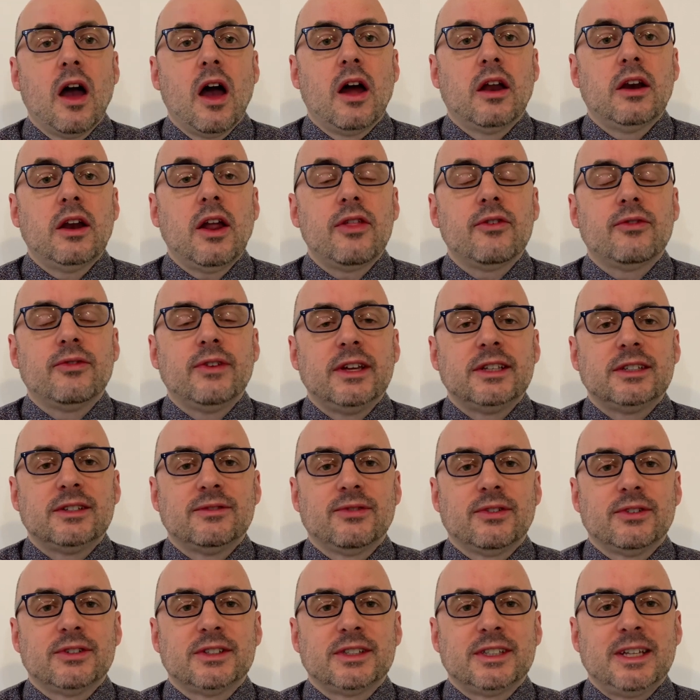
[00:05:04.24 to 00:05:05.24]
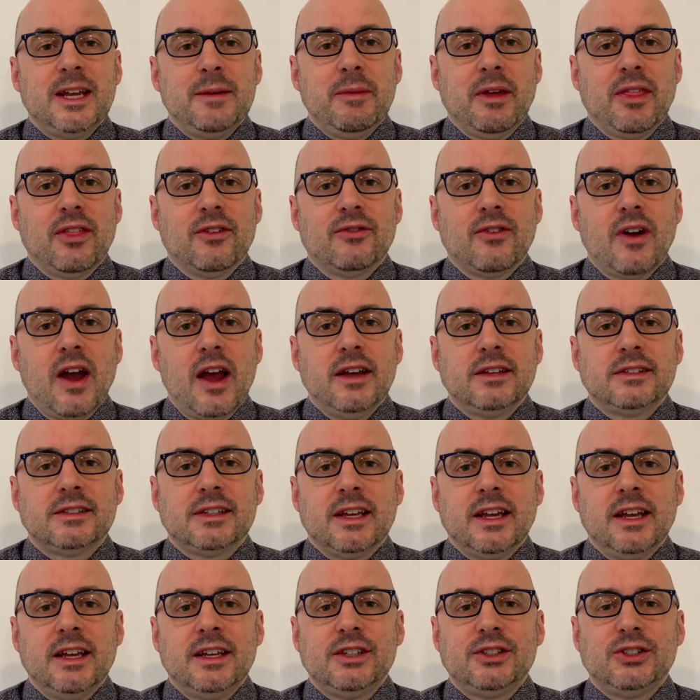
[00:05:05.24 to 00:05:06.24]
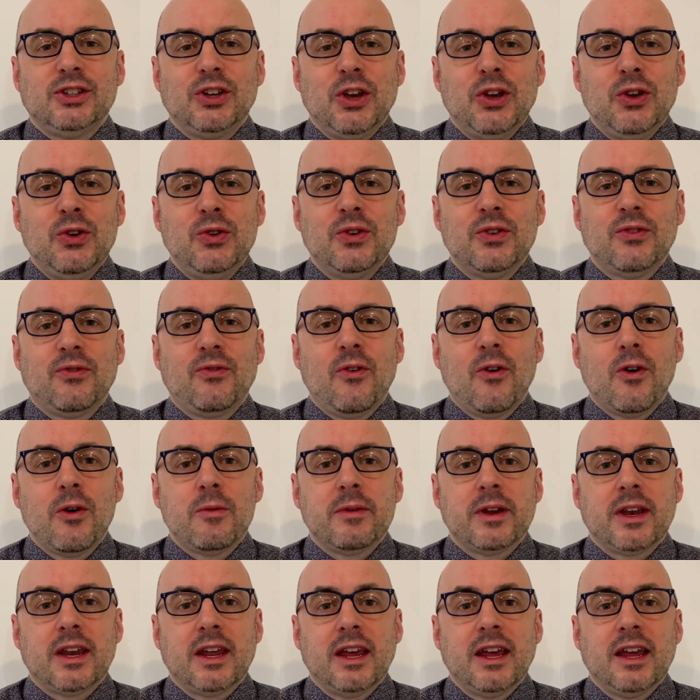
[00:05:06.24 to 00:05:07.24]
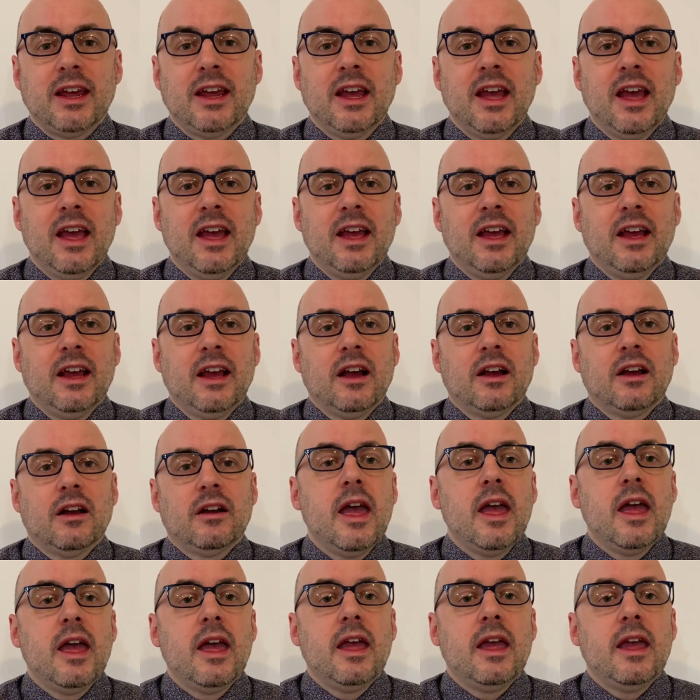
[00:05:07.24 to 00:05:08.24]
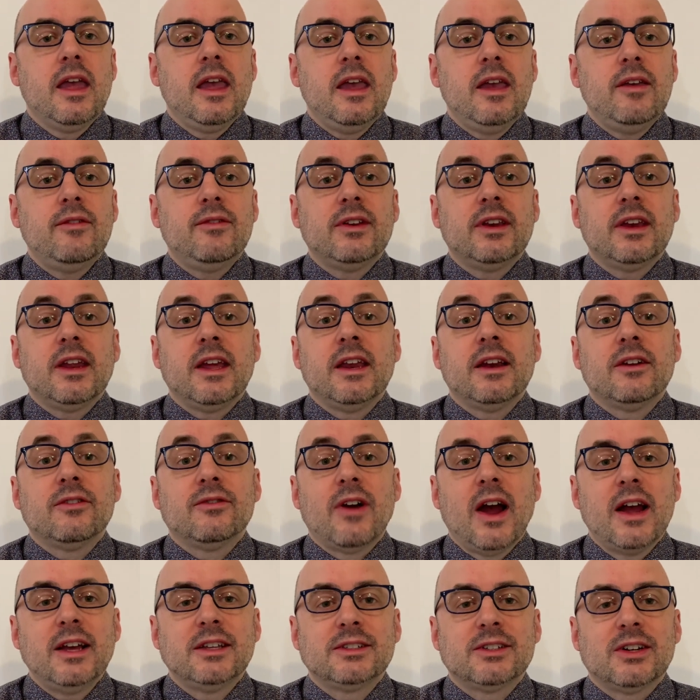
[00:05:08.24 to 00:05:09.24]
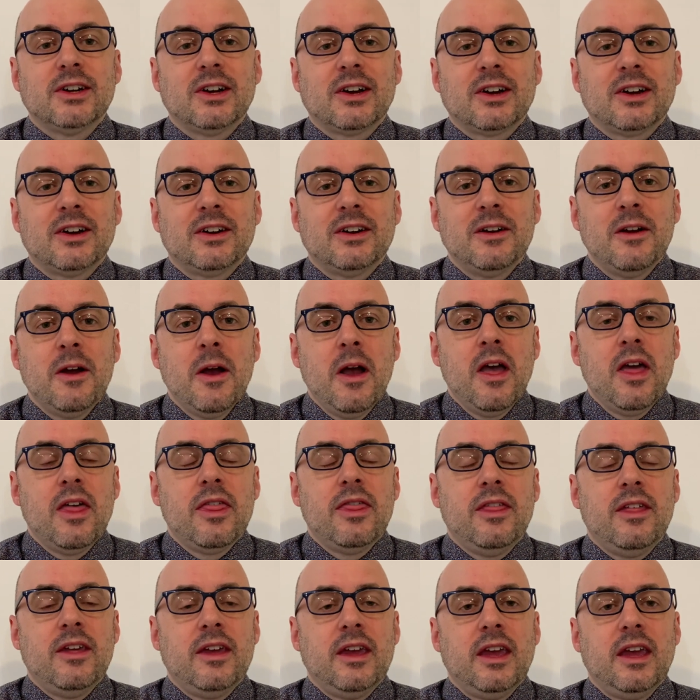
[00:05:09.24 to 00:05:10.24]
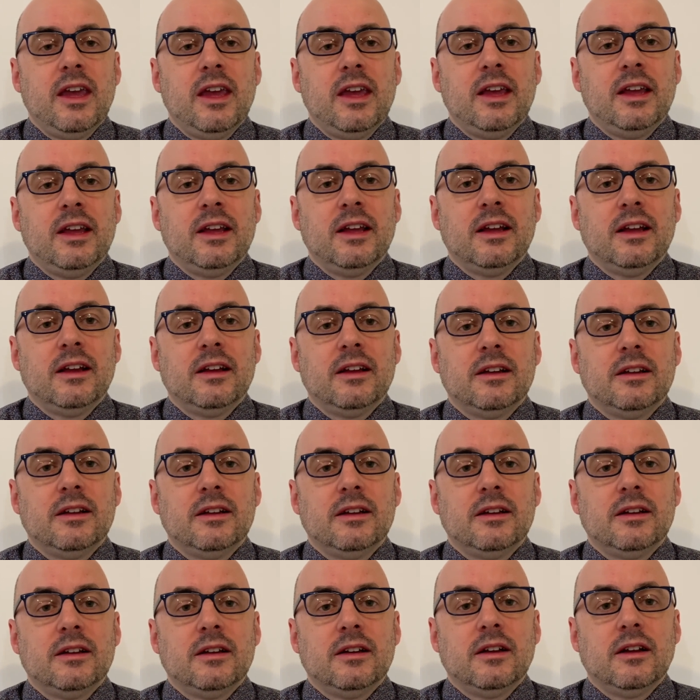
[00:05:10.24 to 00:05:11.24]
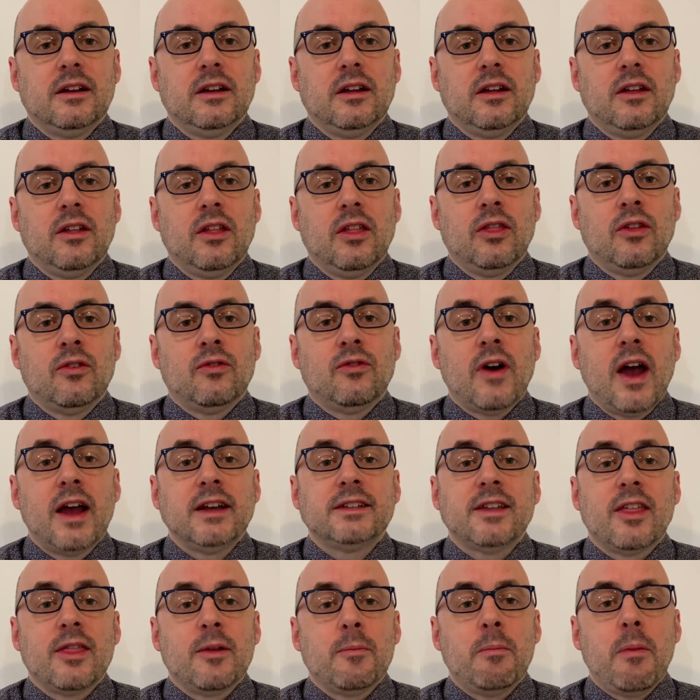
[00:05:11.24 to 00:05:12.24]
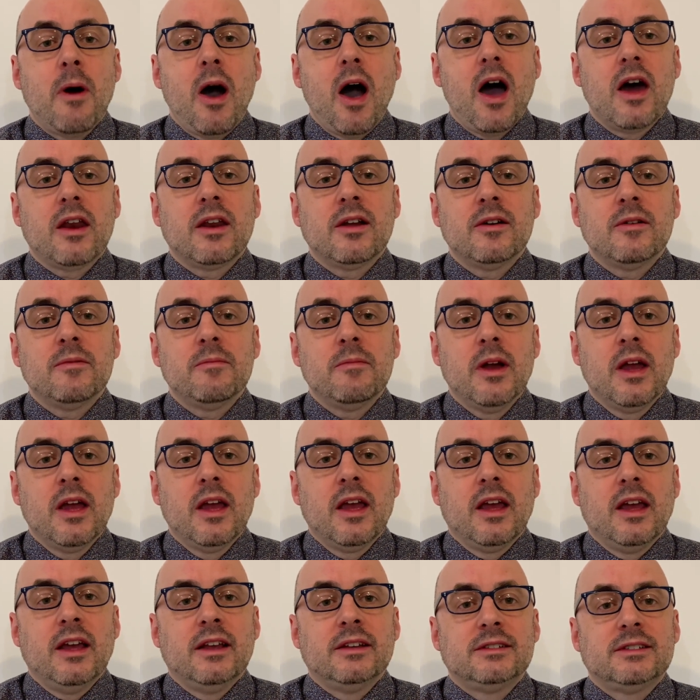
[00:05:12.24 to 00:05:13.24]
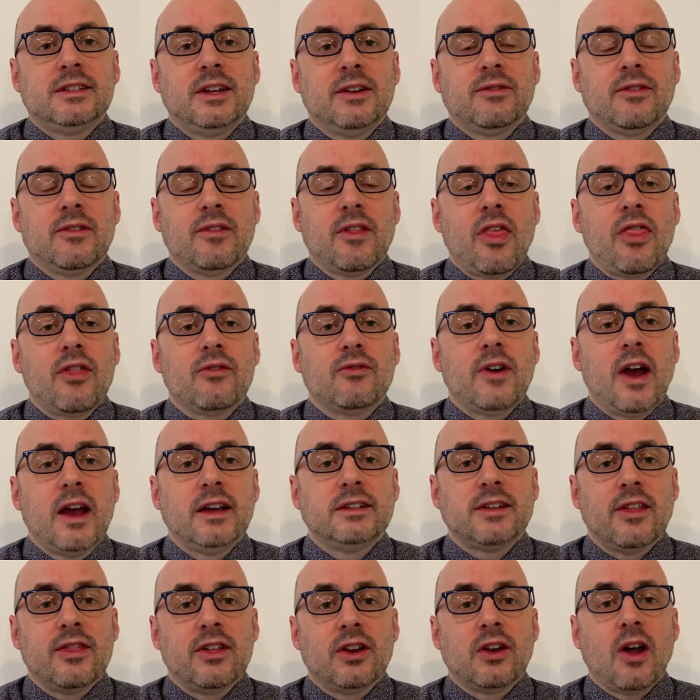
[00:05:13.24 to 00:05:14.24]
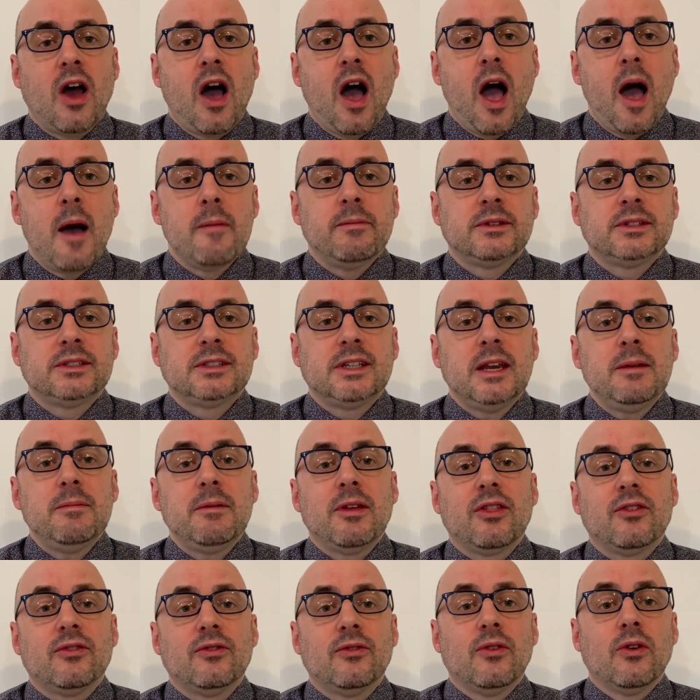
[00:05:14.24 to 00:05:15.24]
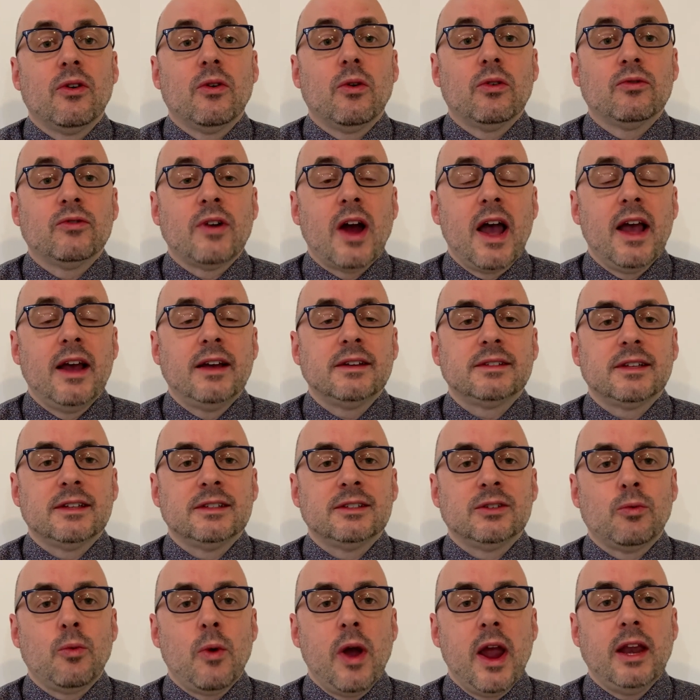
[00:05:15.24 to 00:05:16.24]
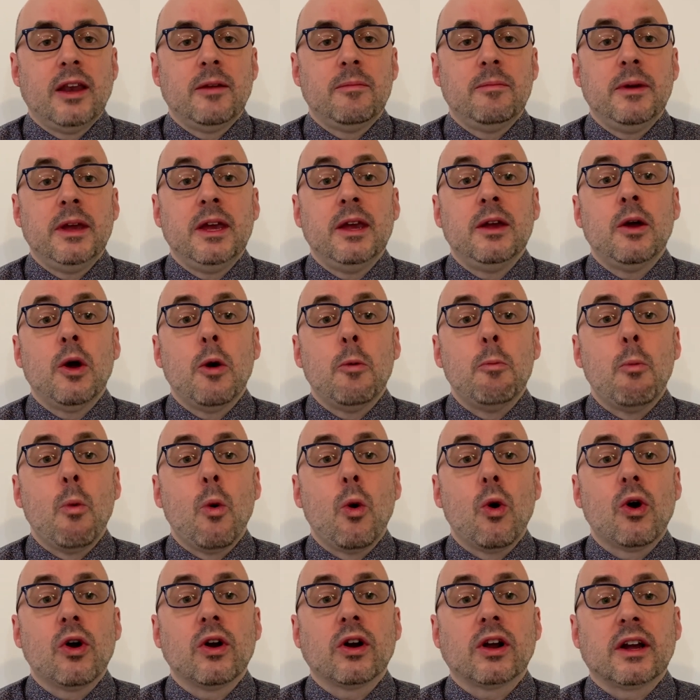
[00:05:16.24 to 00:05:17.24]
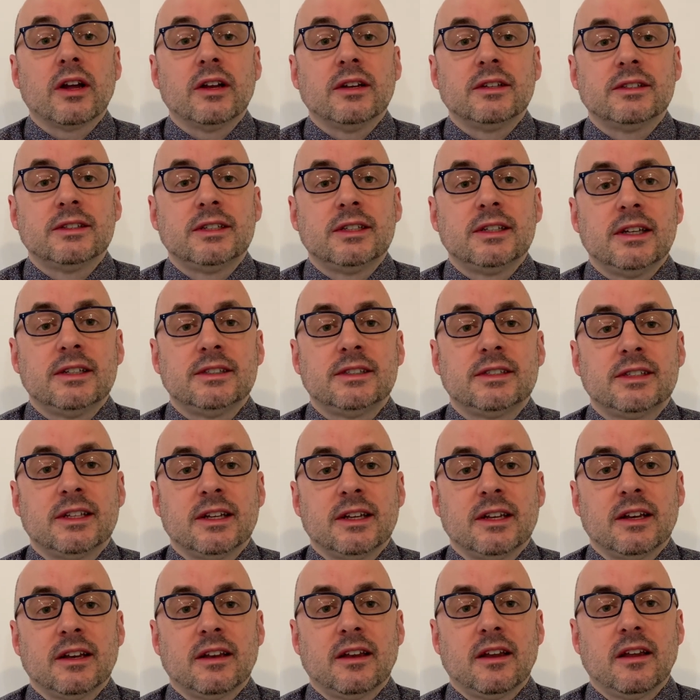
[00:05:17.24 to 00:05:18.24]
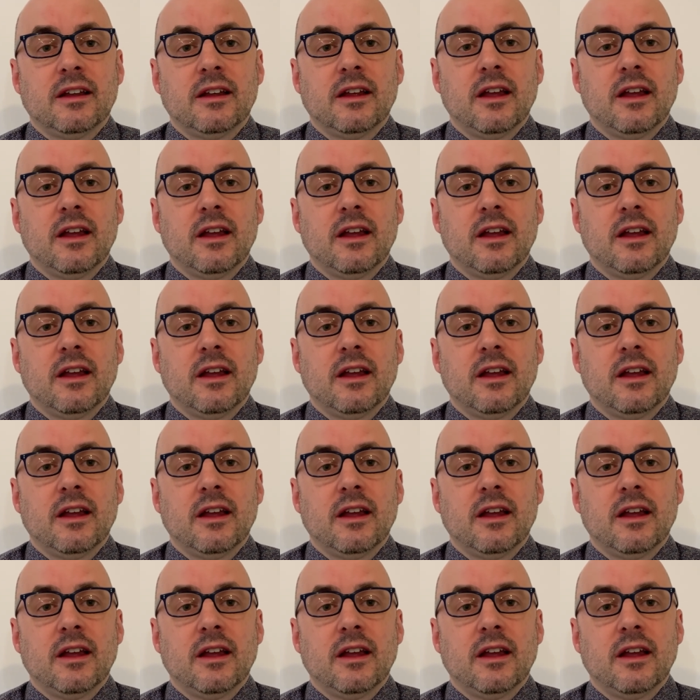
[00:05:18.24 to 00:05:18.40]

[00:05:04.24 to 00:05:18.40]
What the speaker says: Another reason for steaming the rice is uniformity. Even in a rice cooker, the rice at the bottom is different than the rice at the top. Steaming the rice is a way to be more consistent.